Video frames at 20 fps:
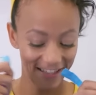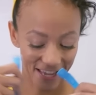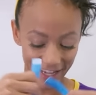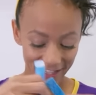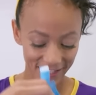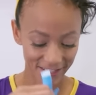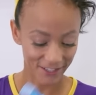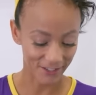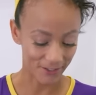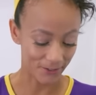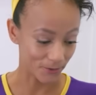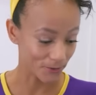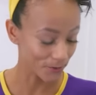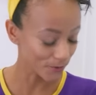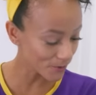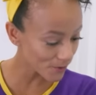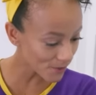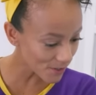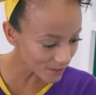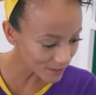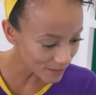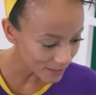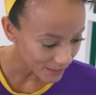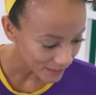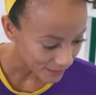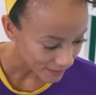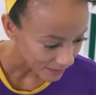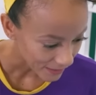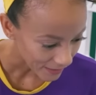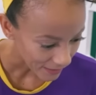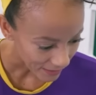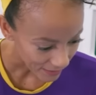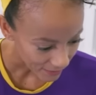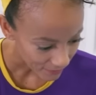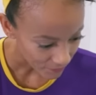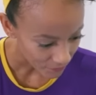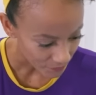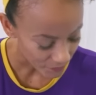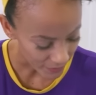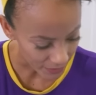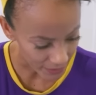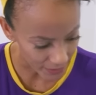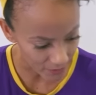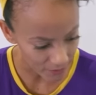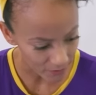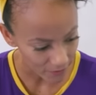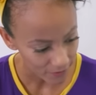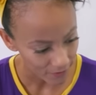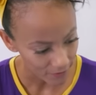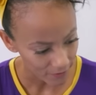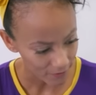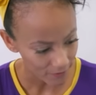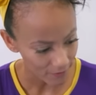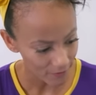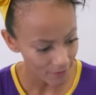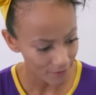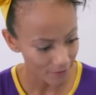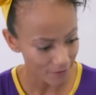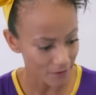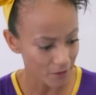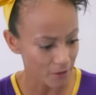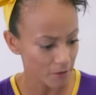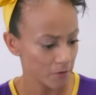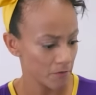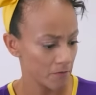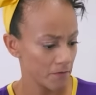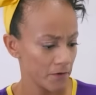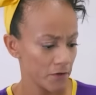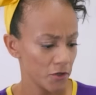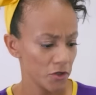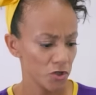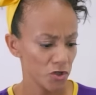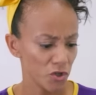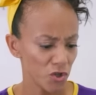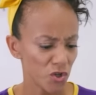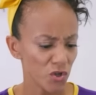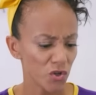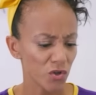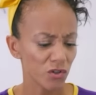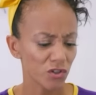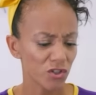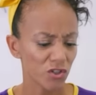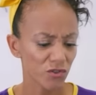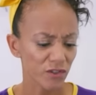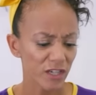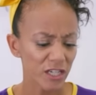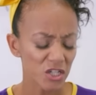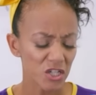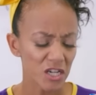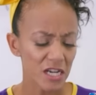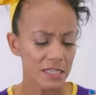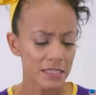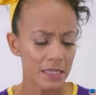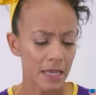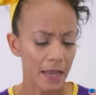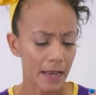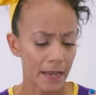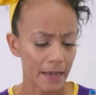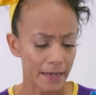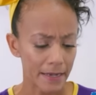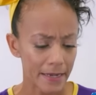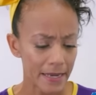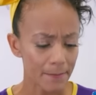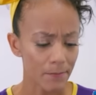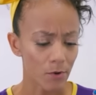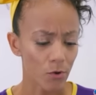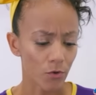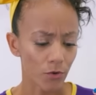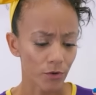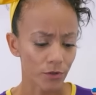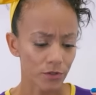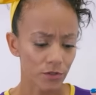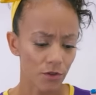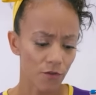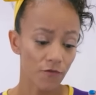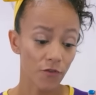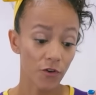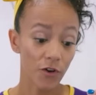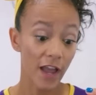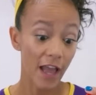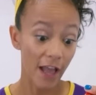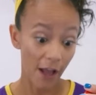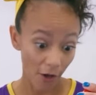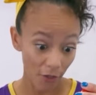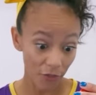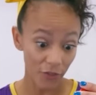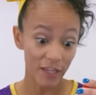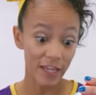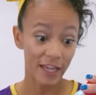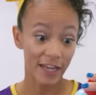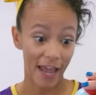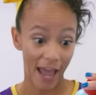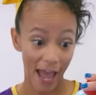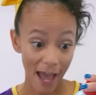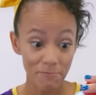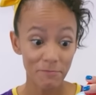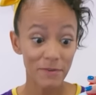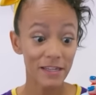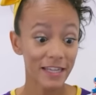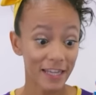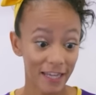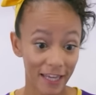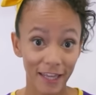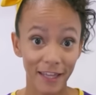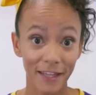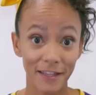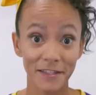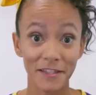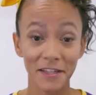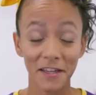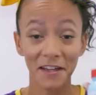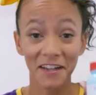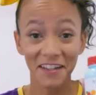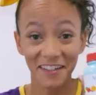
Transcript: That's cool. And nutritious nibbles for healthy and happy kids.